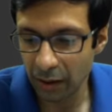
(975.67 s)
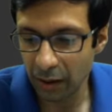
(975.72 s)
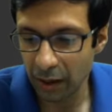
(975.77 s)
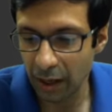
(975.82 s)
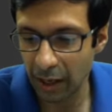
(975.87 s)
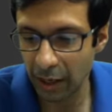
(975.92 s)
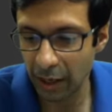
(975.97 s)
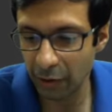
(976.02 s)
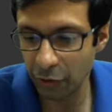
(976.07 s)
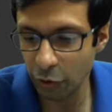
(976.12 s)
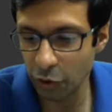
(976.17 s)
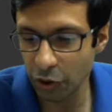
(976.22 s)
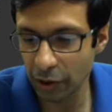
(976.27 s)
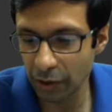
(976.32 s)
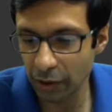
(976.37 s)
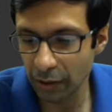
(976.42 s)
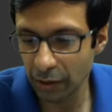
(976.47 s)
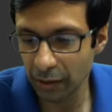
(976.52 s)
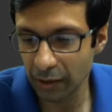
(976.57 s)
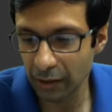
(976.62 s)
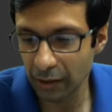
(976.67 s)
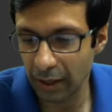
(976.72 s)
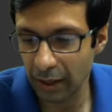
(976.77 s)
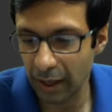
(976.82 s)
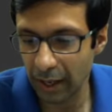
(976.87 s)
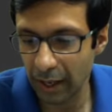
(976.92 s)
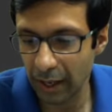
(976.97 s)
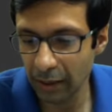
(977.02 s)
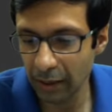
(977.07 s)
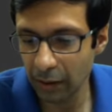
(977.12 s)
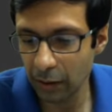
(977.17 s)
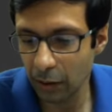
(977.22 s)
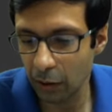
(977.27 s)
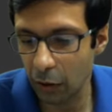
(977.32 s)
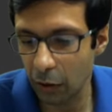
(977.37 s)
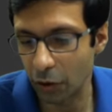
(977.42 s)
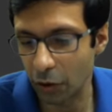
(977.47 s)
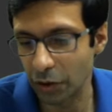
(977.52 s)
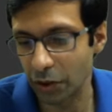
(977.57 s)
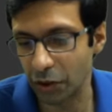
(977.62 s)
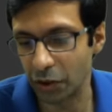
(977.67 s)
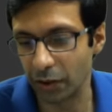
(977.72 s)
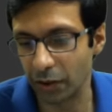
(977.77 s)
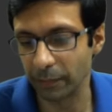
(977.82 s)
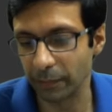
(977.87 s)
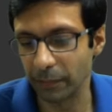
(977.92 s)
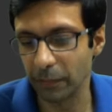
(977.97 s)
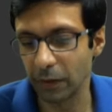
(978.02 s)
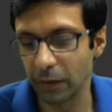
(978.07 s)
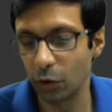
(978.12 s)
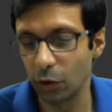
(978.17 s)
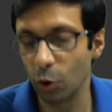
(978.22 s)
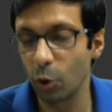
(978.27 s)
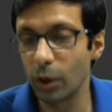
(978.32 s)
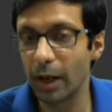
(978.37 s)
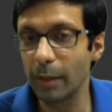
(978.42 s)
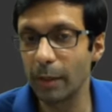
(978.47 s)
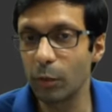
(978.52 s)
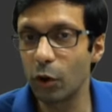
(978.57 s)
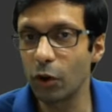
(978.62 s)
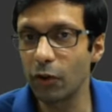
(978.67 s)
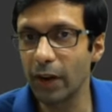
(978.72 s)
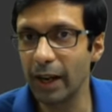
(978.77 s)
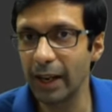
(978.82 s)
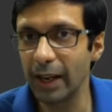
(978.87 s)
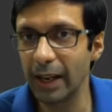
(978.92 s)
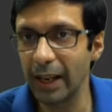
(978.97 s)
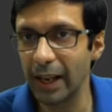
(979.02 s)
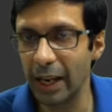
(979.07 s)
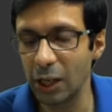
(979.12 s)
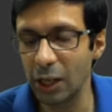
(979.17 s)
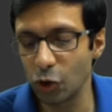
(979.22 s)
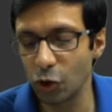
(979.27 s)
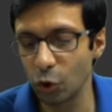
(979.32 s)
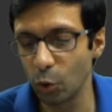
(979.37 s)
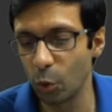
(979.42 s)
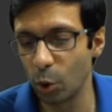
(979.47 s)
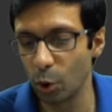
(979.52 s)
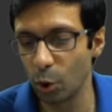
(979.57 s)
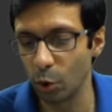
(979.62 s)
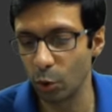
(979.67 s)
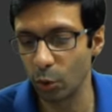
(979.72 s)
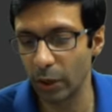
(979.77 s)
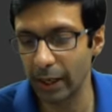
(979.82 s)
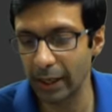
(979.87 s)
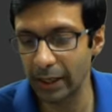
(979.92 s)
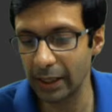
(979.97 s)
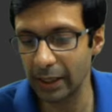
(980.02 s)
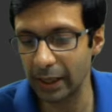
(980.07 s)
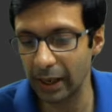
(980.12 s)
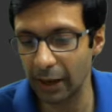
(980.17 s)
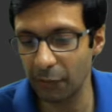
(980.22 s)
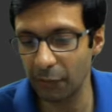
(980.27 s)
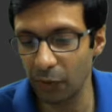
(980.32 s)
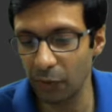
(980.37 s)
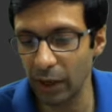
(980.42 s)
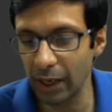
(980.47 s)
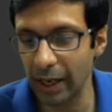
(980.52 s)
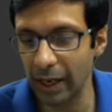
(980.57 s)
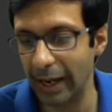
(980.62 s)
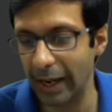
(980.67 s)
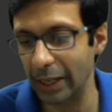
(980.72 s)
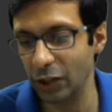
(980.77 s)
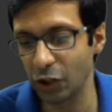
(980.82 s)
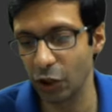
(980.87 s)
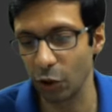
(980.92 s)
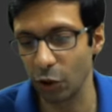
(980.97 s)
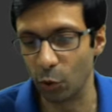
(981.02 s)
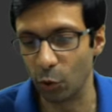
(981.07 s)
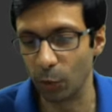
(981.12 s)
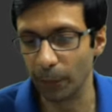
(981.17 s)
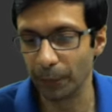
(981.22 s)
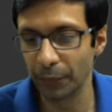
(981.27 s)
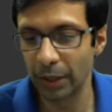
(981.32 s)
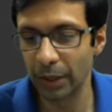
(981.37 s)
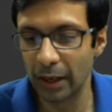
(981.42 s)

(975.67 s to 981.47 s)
hydrogen and oxygen. Note I'm not writing H2O2, right? FeHNO.